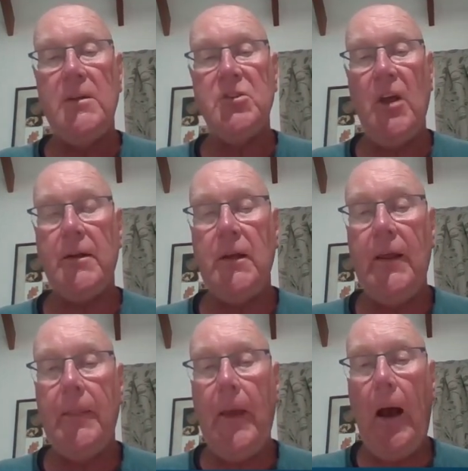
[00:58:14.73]

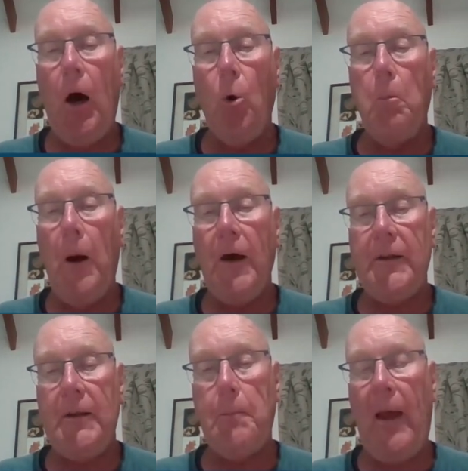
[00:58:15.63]
suddenly their whole
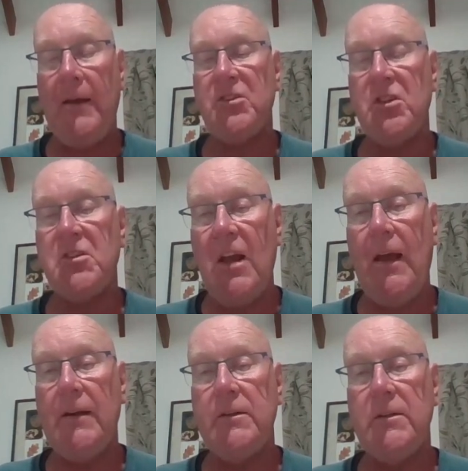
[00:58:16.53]
body packs a
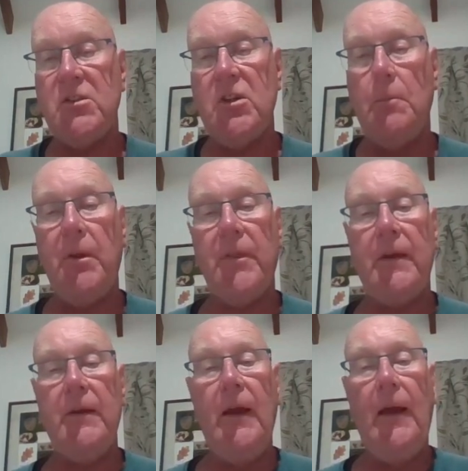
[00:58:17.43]
sad and
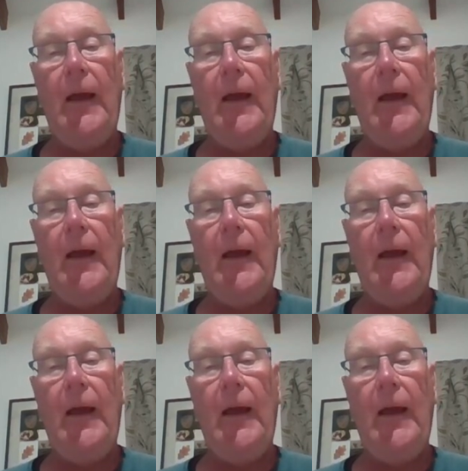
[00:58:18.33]
sympathy